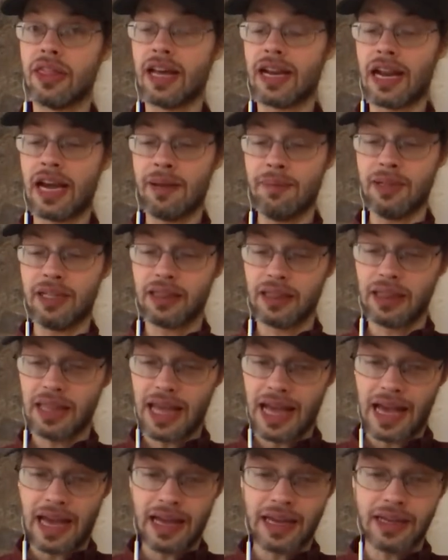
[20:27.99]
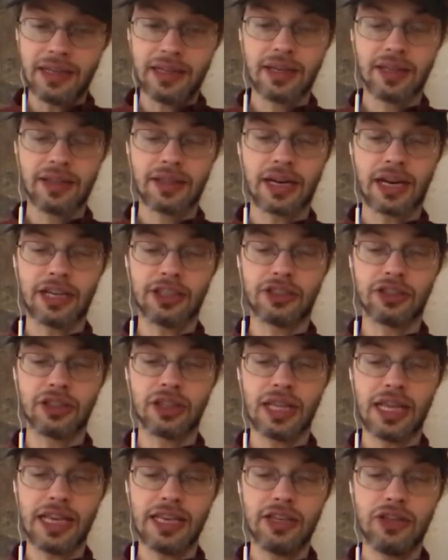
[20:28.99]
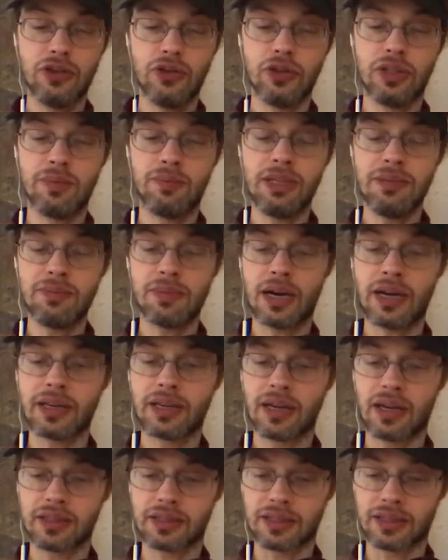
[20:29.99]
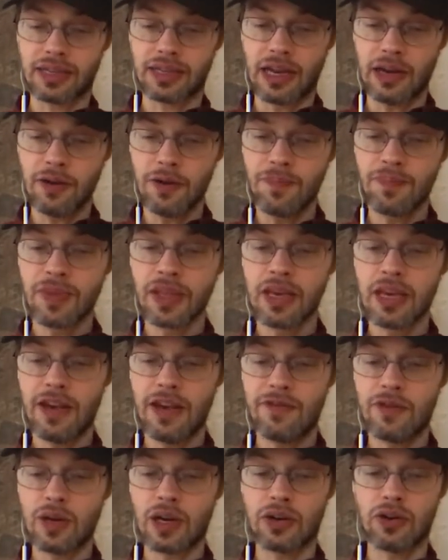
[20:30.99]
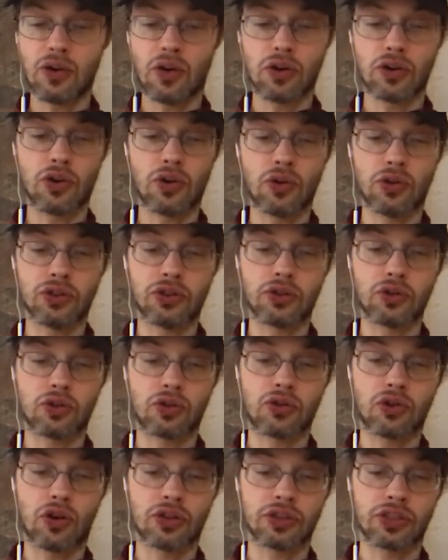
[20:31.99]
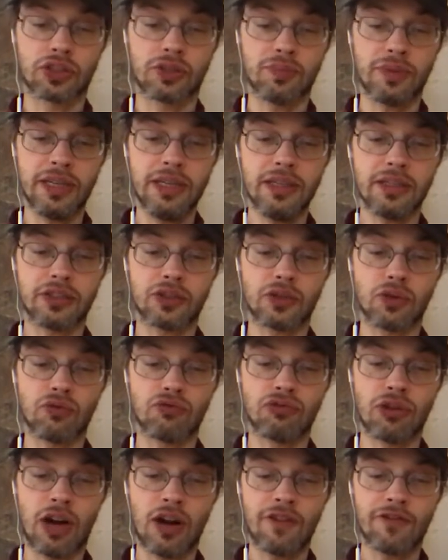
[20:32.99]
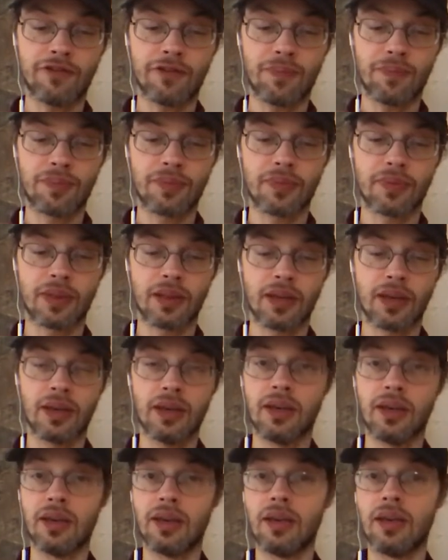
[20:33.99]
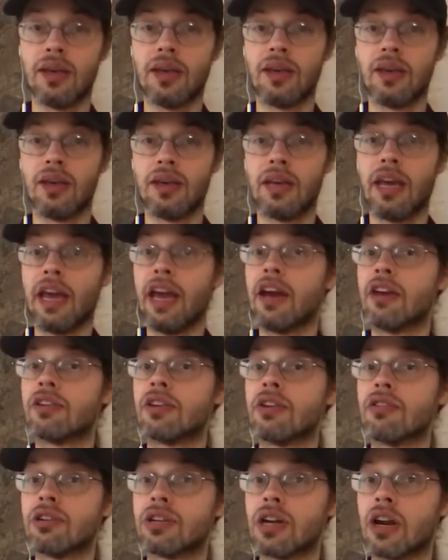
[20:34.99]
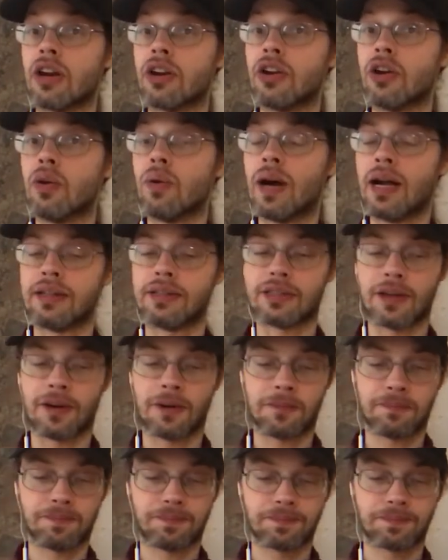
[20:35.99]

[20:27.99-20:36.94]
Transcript: I'm glad that I should like you to be my cousin now, if you had not grown so cross to me and so rough." Hareton returned no answer.